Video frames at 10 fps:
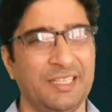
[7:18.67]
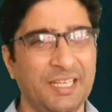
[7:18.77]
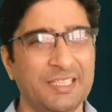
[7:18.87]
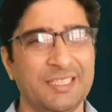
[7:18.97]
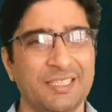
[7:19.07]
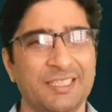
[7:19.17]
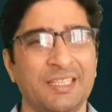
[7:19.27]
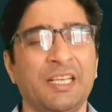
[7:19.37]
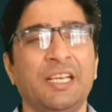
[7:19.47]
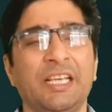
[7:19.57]
Yes.
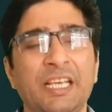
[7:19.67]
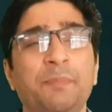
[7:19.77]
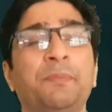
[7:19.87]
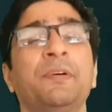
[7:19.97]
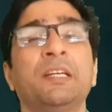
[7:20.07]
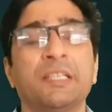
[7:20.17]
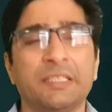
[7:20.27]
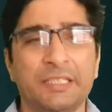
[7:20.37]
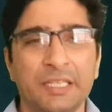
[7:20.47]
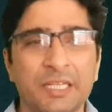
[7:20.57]
If
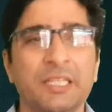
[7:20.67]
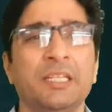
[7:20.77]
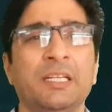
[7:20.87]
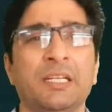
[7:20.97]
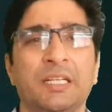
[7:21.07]
the